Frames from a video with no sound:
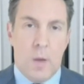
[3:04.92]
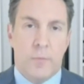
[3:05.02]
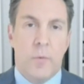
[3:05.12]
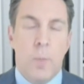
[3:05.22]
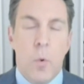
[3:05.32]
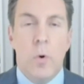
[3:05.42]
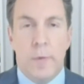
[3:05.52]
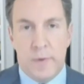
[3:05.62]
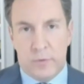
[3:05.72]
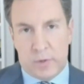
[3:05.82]
For more on
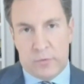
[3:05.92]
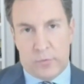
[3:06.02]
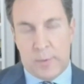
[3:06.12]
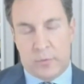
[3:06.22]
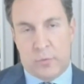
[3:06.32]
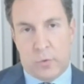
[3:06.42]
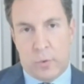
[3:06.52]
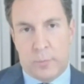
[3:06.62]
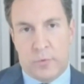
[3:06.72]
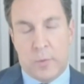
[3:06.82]
these extremist
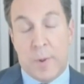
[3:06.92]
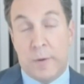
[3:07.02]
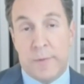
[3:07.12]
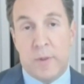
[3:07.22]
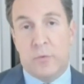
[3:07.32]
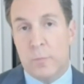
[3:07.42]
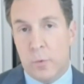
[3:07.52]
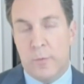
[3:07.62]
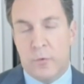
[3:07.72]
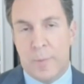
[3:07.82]
groups and whether these
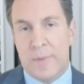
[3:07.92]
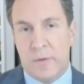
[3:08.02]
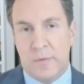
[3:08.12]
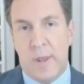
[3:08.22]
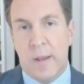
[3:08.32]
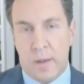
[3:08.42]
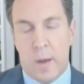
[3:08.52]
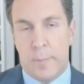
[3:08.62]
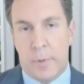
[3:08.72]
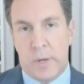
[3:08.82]
moves by the tech
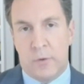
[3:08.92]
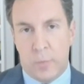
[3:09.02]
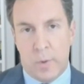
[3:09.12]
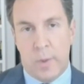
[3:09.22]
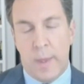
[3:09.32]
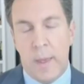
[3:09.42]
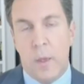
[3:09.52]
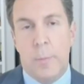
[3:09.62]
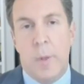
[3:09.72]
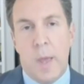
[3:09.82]
companies will help,